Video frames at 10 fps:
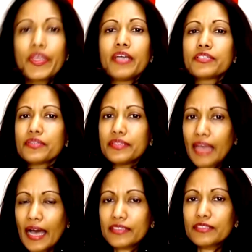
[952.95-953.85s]
So
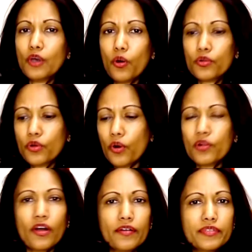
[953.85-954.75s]
that's the whole
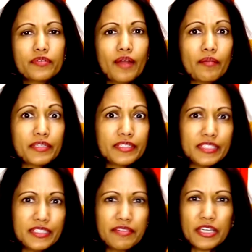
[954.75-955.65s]
goal of the Rebel
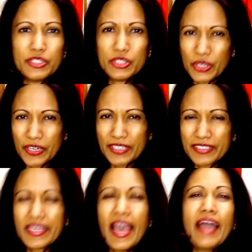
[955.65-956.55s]
Diva
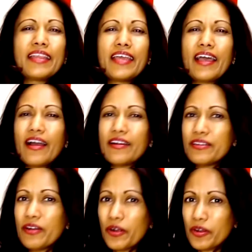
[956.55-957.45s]
Journals. They are
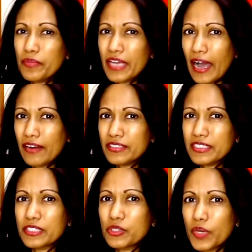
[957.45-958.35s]
not going to be out
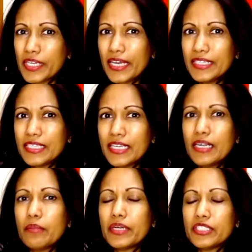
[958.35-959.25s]
till
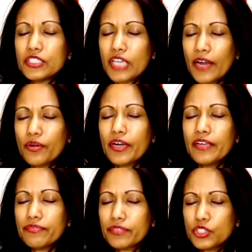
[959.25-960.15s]
2018, but
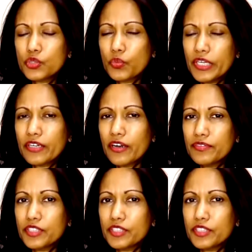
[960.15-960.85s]
first week of